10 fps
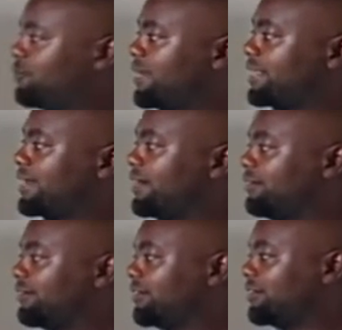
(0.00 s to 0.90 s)
formula there,
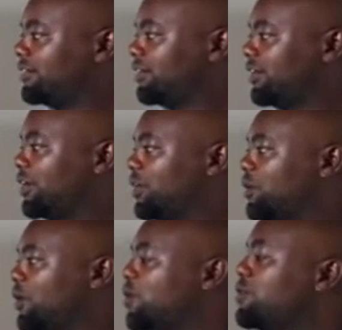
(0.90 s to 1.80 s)

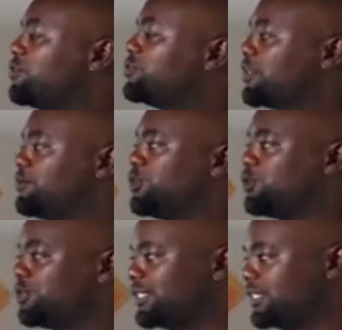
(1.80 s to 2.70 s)
you are going to
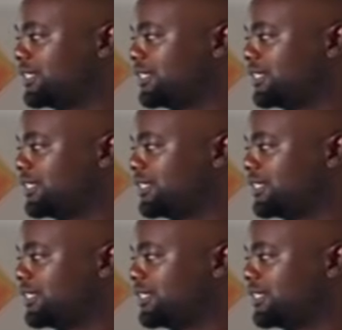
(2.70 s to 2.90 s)
substitute